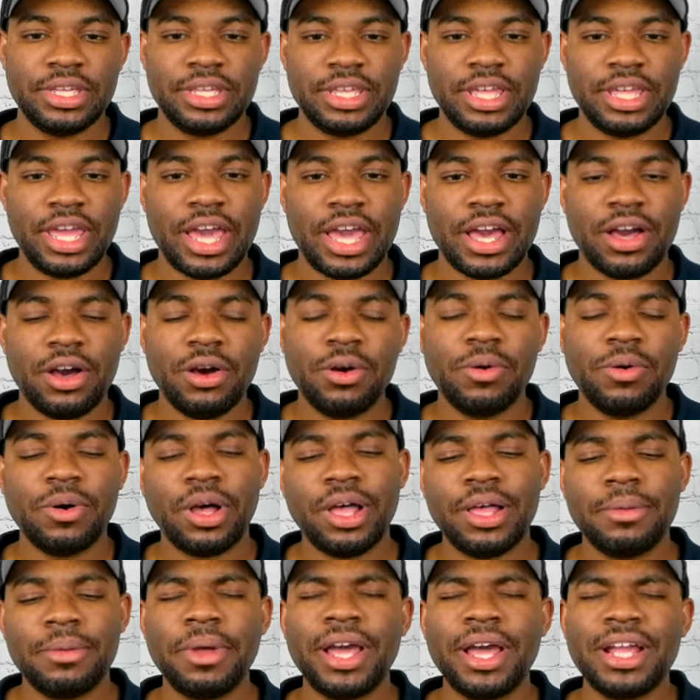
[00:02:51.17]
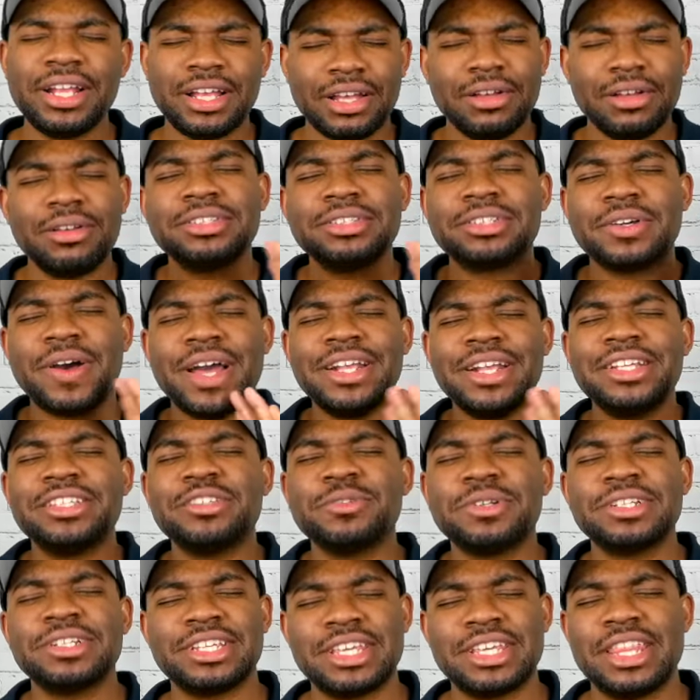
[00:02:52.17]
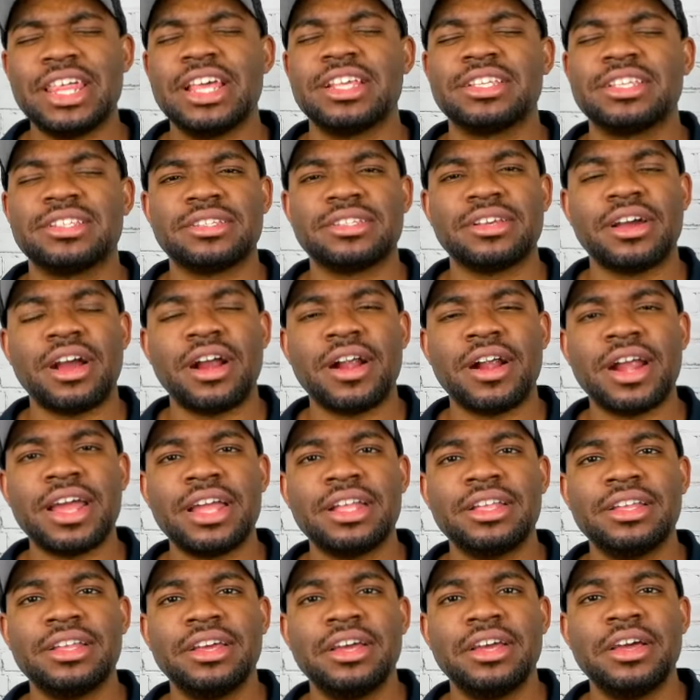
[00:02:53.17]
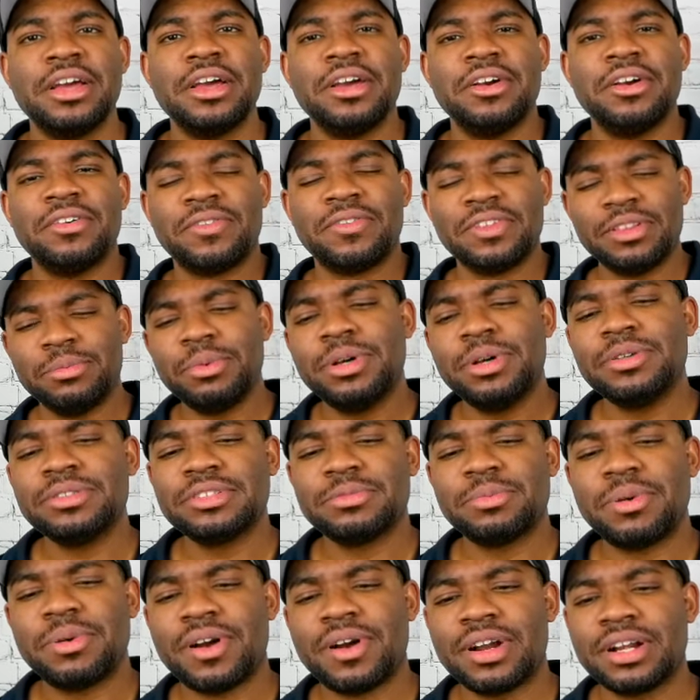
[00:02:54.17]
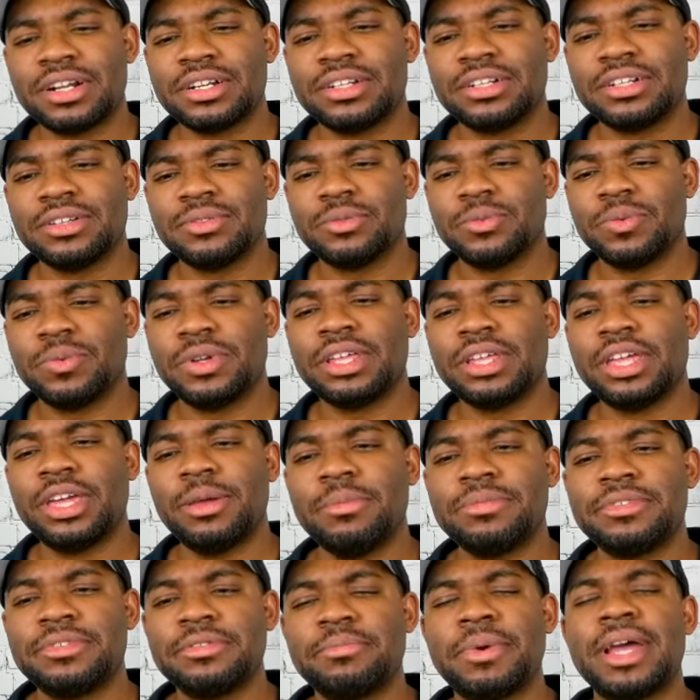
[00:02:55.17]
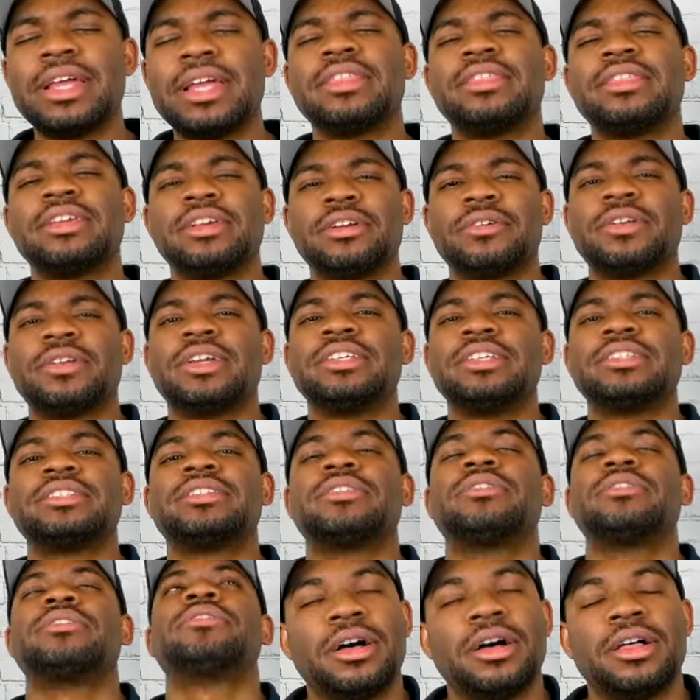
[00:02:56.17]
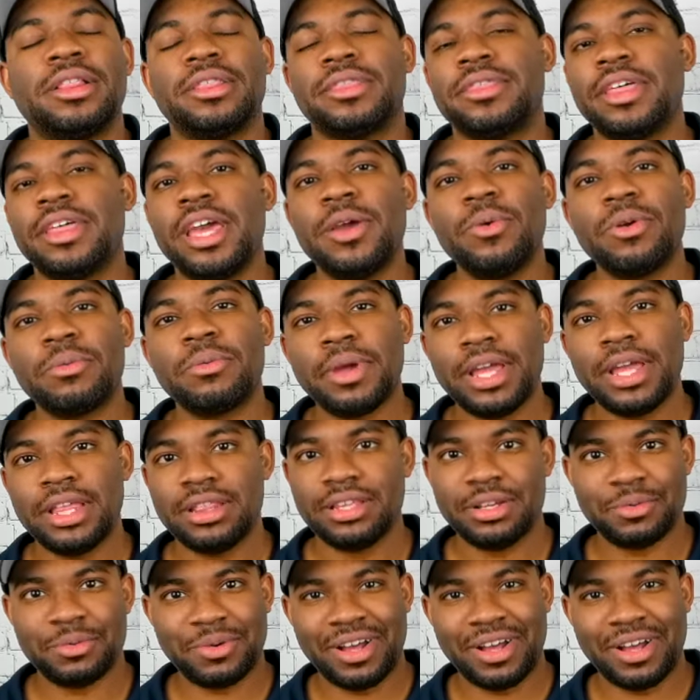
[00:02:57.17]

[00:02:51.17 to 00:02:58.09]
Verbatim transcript: Yeah. Oh, um, I also I just want to say this. All right, for the most part, when it came to my theories, they were mainly